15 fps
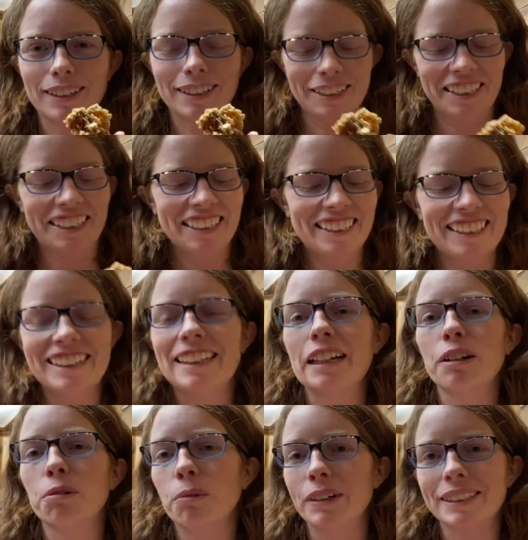They
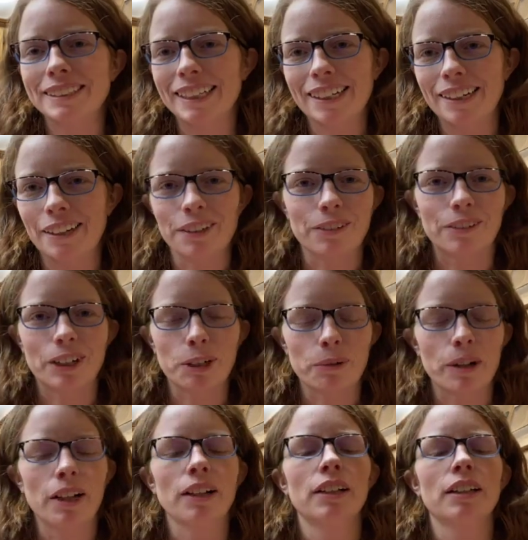don't want to stay together very
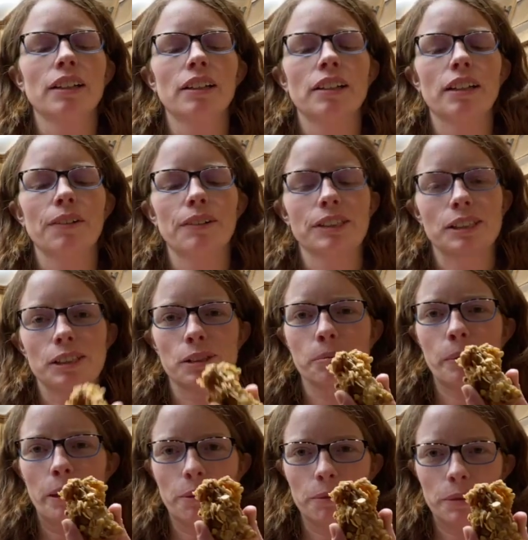well. And this is
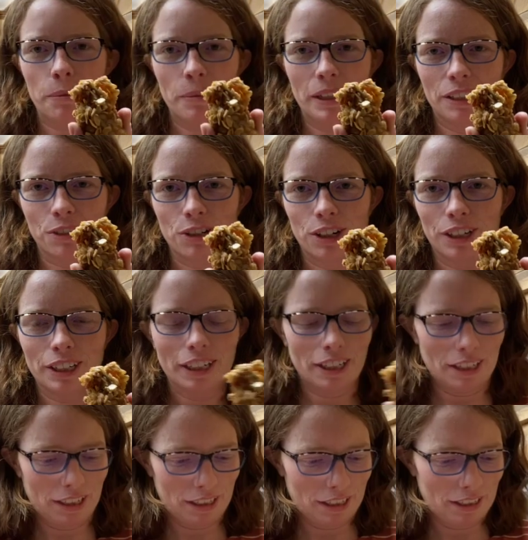about the biggest chunk I
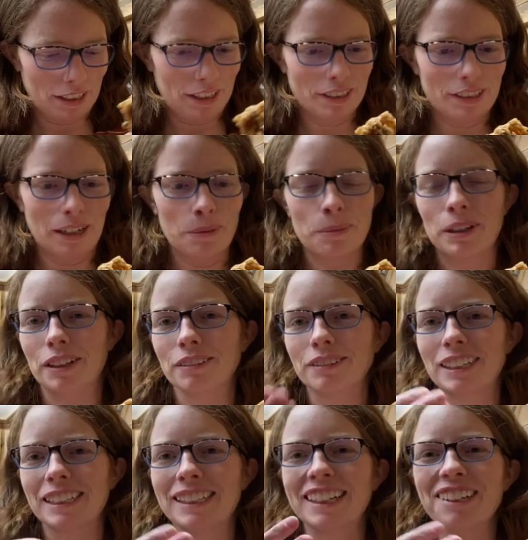can get at a time, and
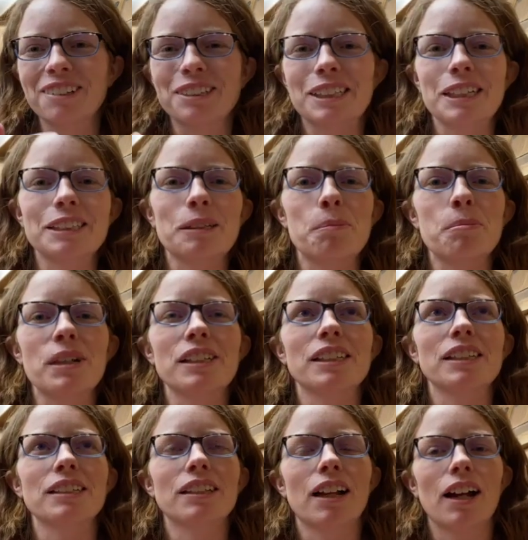it's losing some
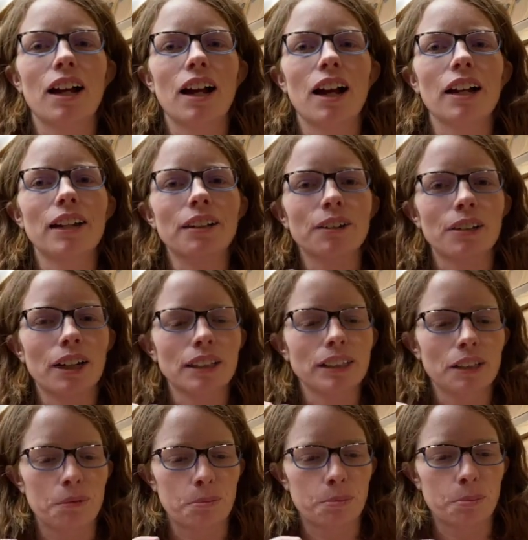pieces. Either I
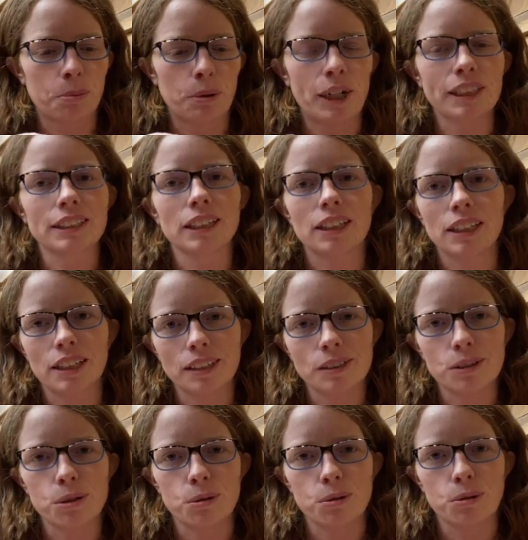didn't press it
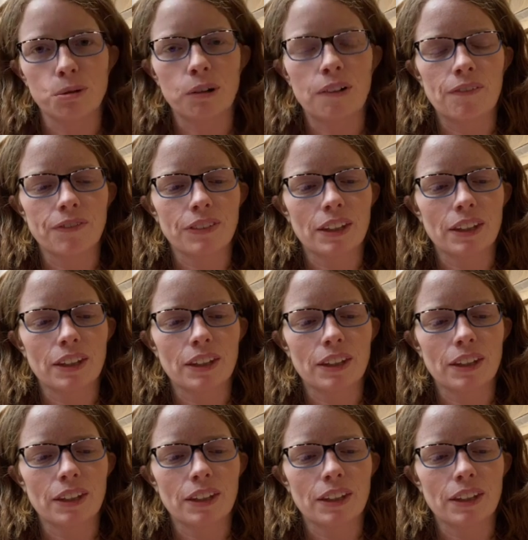into